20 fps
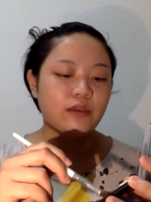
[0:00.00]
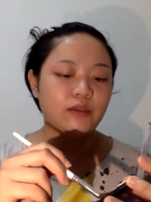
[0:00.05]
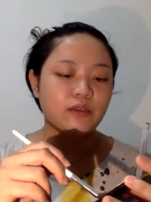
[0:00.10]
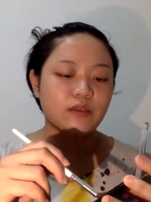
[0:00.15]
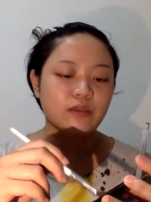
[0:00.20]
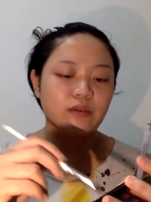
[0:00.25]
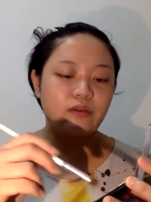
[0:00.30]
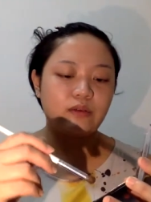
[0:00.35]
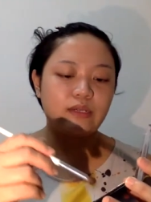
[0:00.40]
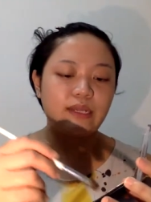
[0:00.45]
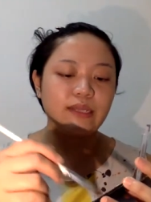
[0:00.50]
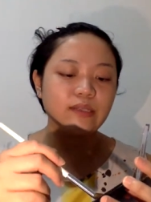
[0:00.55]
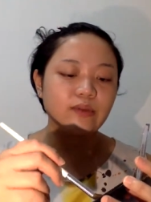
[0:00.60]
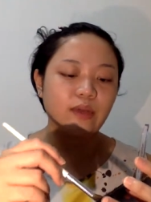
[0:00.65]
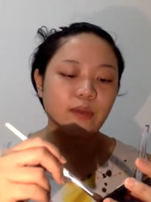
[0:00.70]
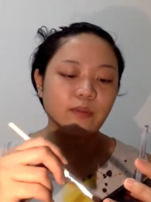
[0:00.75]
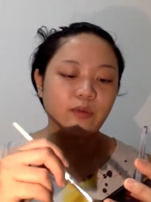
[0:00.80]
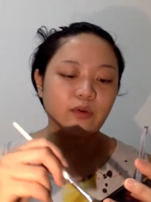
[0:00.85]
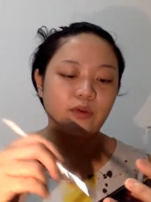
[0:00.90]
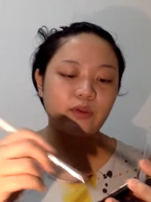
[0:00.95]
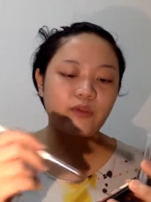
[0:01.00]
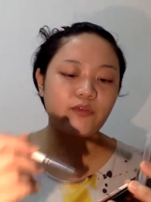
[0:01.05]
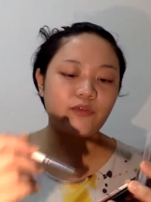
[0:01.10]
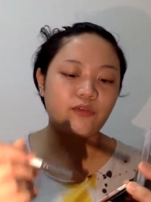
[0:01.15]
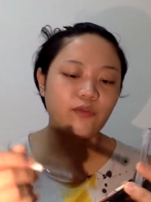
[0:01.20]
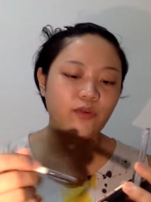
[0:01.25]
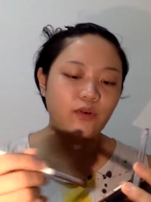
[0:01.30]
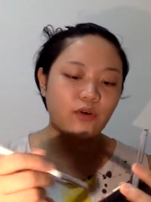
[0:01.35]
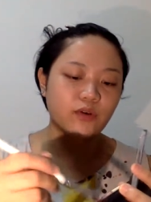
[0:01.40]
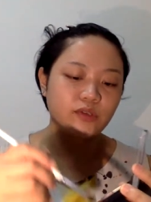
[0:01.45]
So that's what I'm going
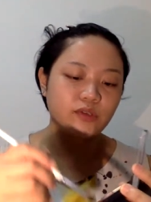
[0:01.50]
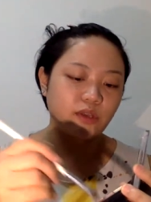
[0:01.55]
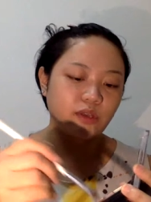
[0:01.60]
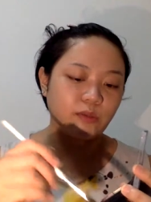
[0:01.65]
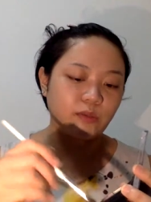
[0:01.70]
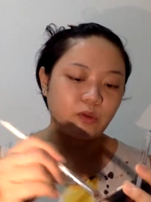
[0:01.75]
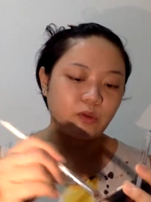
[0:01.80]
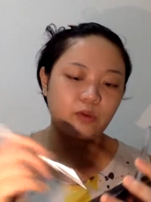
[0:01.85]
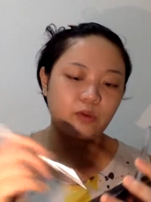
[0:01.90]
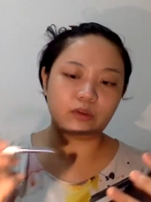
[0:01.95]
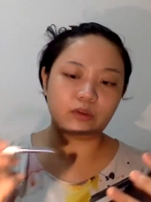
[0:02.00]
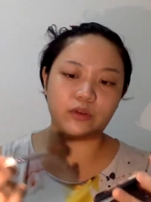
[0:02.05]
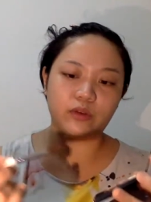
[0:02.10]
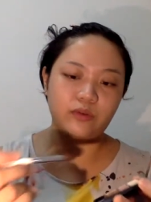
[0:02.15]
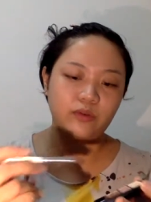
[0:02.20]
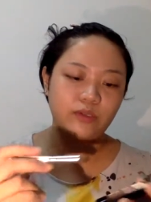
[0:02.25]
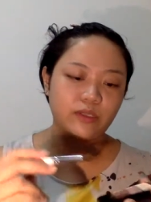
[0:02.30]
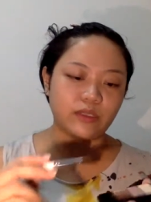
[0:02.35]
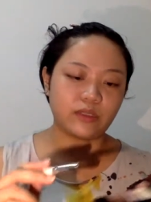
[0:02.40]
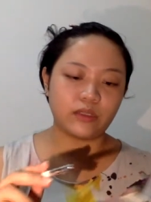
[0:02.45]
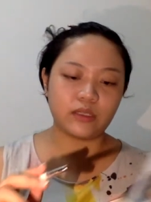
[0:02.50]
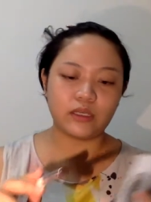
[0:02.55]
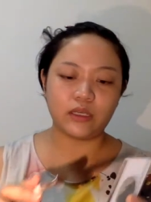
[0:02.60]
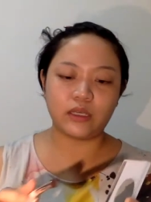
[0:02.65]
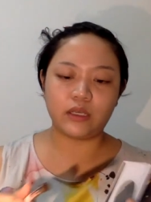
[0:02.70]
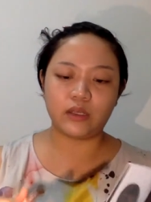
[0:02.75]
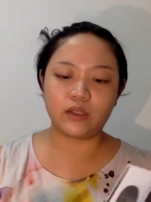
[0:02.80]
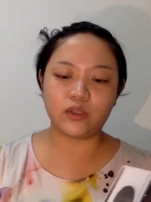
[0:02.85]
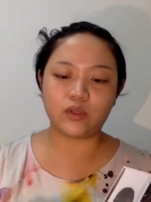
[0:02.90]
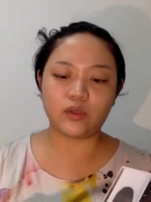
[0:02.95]
for. So I'm going to
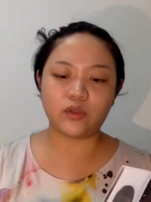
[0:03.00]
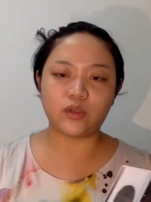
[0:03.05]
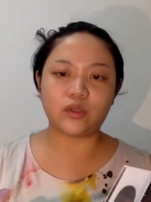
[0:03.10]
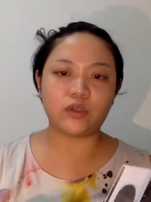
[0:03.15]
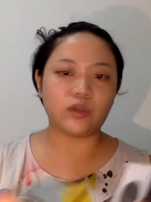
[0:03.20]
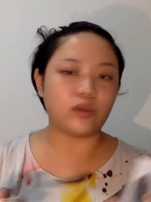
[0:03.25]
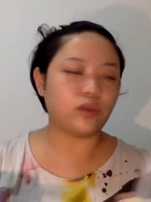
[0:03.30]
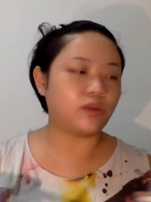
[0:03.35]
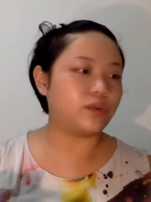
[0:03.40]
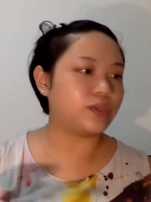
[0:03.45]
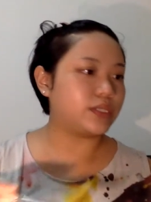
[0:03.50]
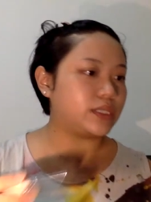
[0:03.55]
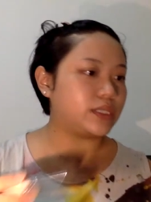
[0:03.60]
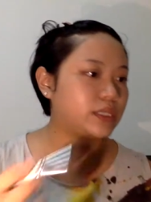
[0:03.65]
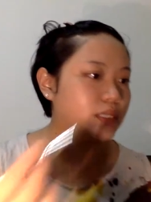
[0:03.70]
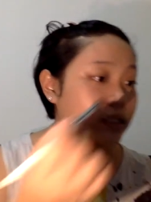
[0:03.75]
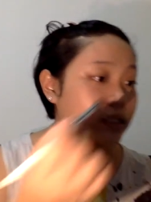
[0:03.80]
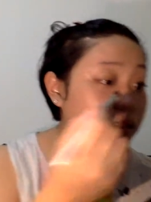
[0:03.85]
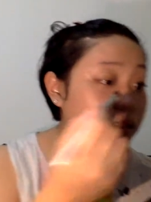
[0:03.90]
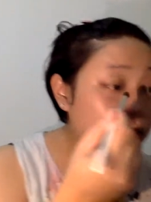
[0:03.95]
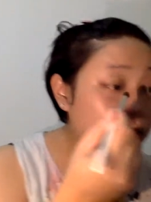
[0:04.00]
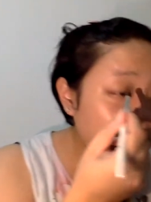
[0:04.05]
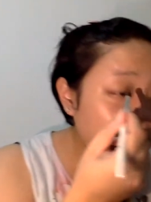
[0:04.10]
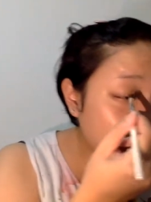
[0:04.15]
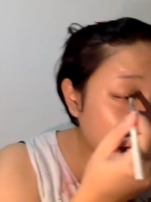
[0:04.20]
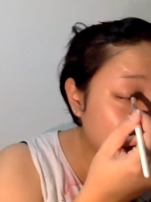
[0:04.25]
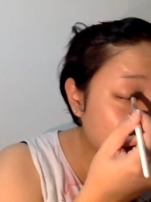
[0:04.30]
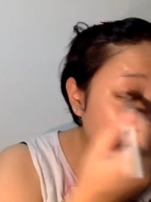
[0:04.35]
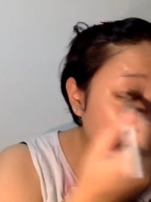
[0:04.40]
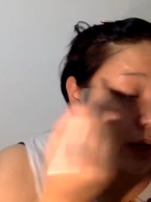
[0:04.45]
choose to use this
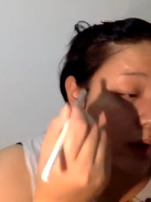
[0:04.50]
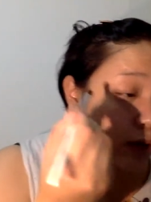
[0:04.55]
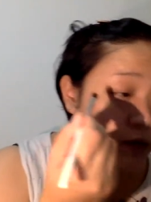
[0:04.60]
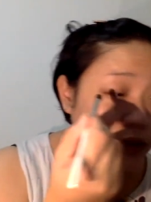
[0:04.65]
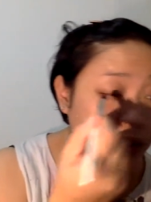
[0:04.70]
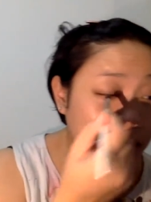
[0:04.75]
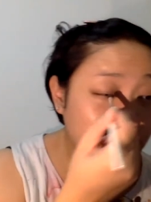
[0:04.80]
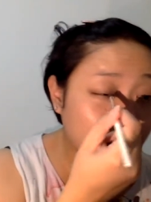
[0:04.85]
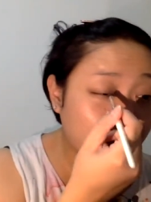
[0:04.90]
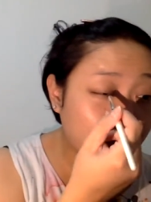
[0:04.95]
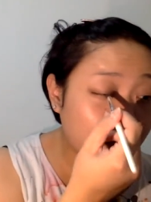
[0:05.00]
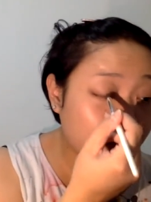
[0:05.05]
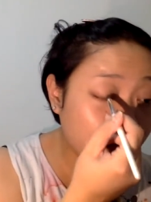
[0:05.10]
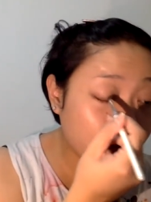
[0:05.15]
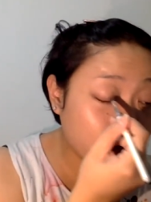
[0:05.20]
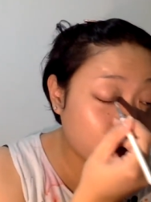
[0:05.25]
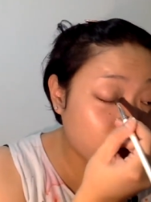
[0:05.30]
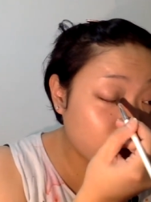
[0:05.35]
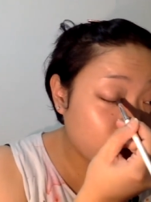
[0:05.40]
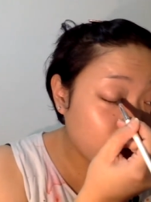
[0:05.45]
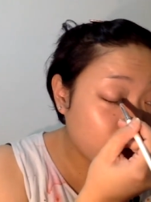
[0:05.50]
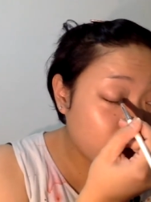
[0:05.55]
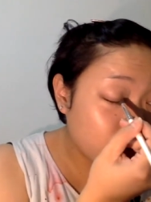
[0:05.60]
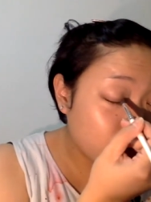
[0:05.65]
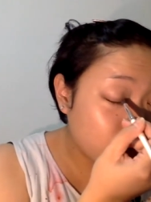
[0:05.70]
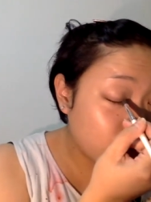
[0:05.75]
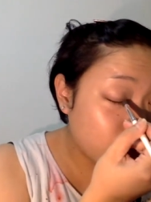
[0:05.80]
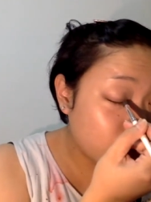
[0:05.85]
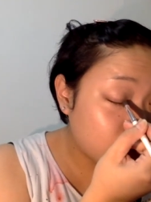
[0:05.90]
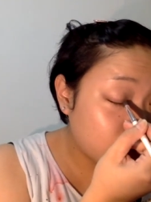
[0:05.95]
today. So I'll start with
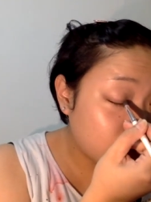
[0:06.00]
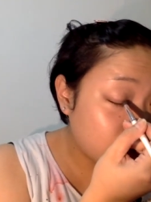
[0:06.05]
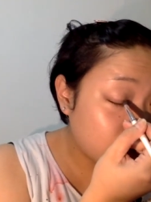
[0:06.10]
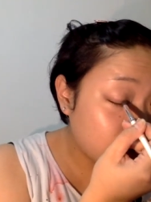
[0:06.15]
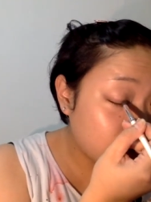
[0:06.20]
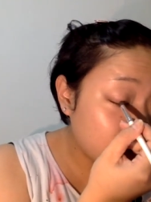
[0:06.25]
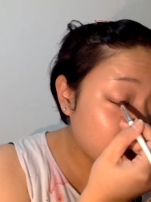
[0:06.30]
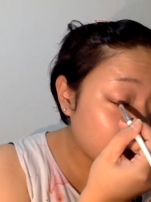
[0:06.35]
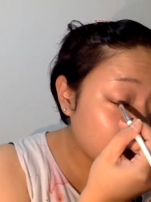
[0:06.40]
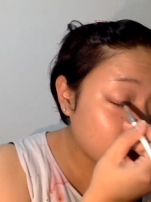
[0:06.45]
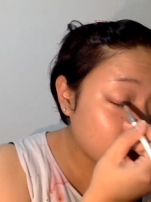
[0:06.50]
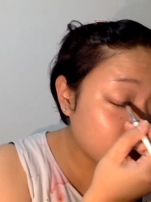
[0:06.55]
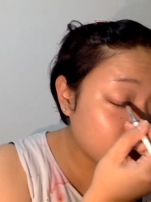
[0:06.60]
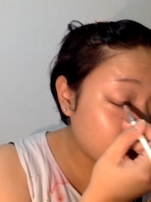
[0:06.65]
putting it,